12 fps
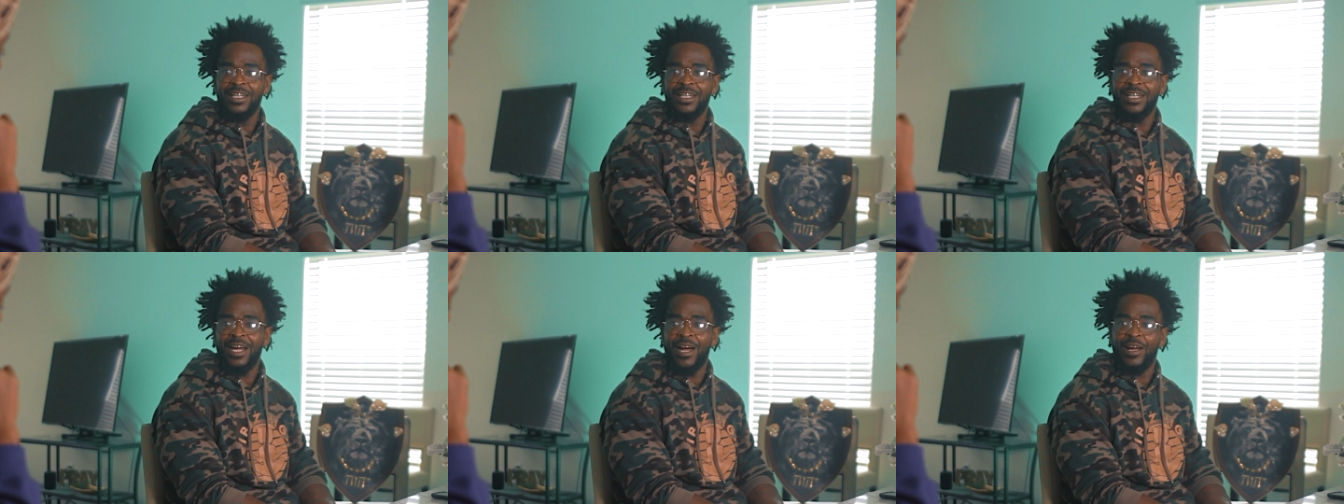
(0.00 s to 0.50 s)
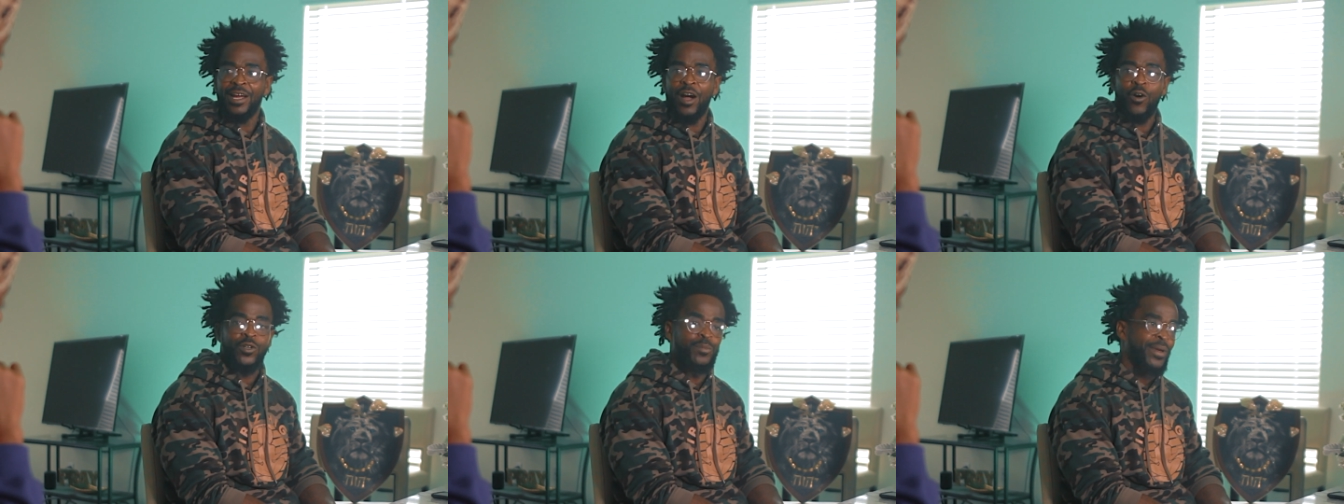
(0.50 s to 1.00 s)
Yeah, I
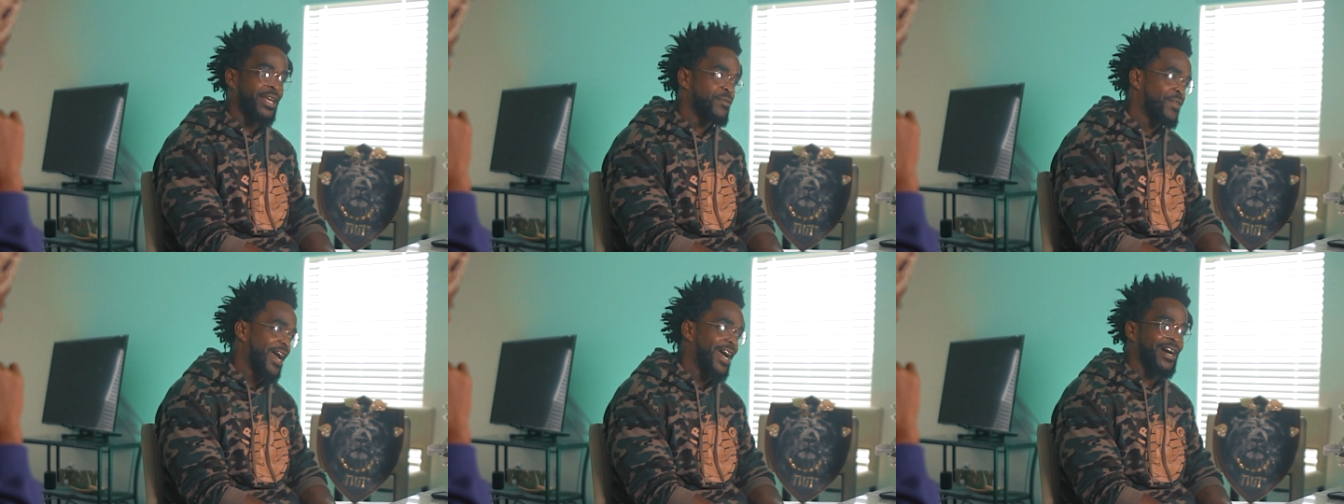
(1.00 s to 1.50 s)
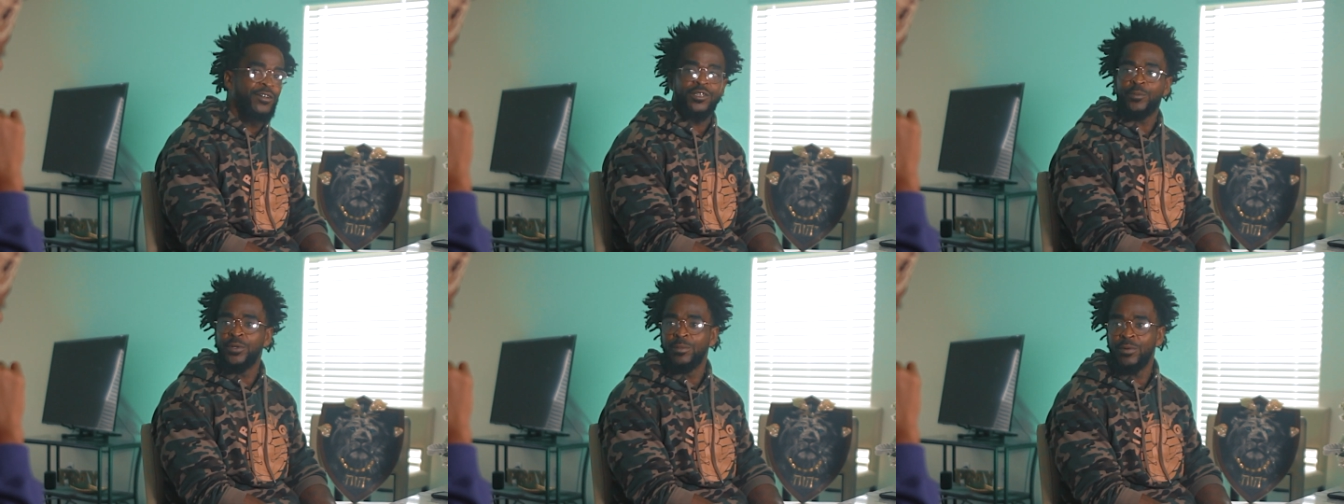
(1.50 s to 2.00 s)
always made
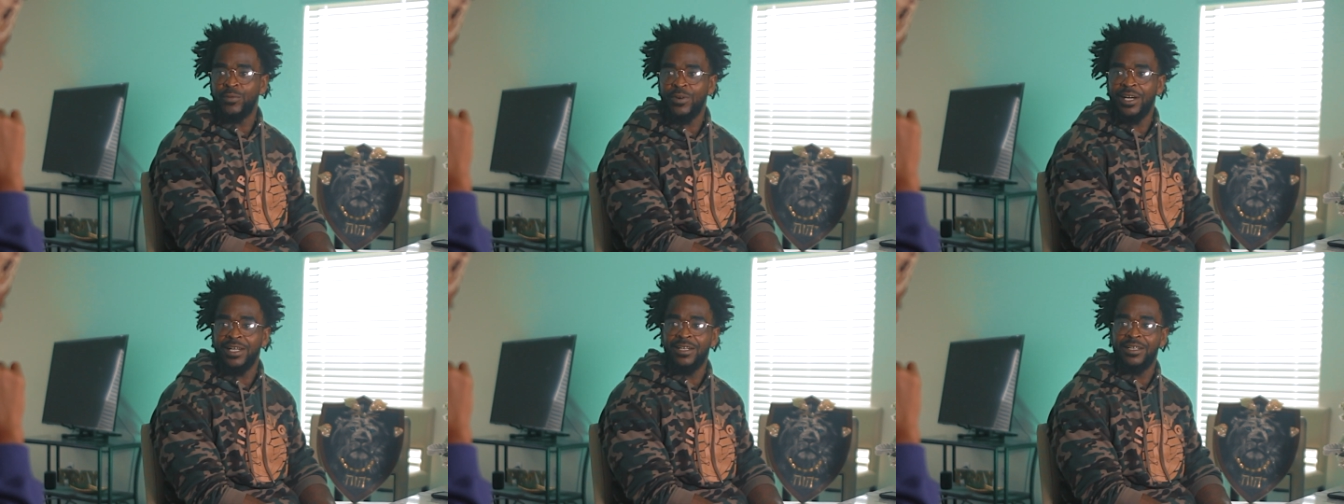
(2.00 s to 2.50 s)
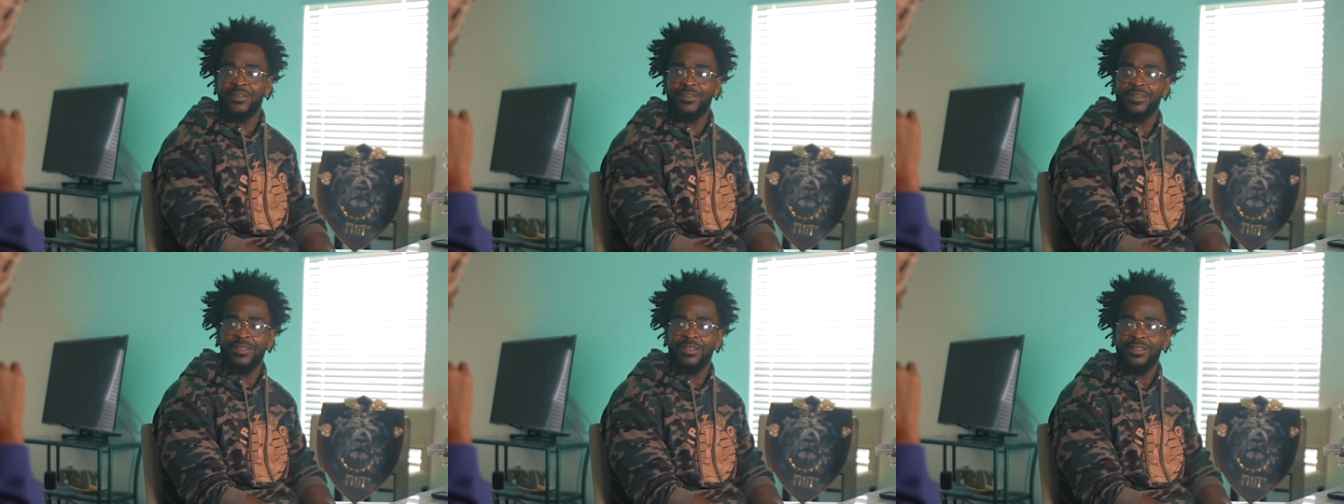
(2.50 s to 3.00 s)
vows to people before I left. I got
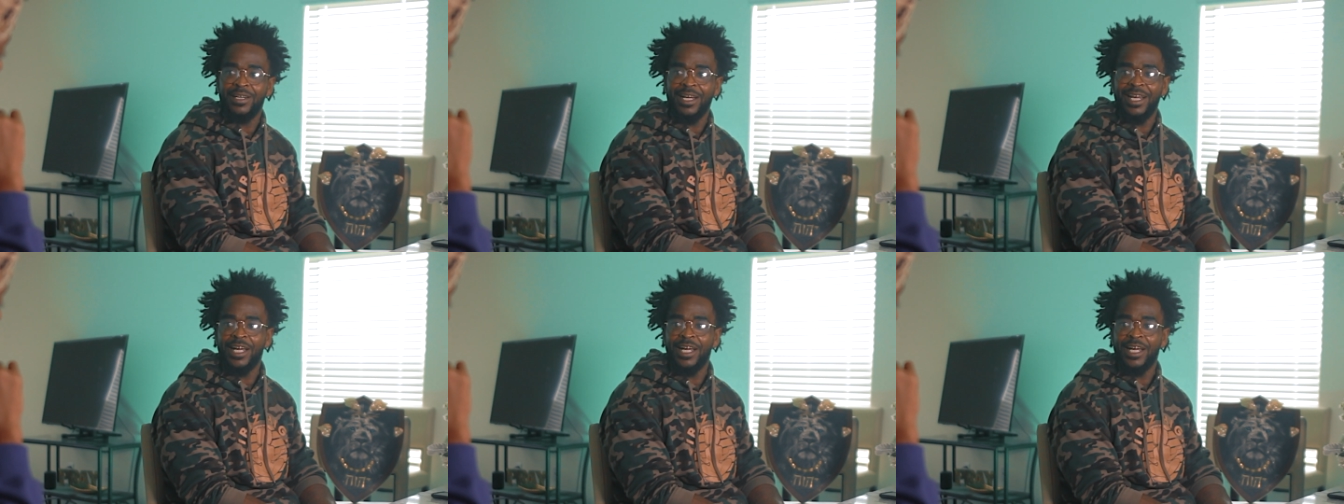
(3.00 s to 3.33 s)
mm-hmm.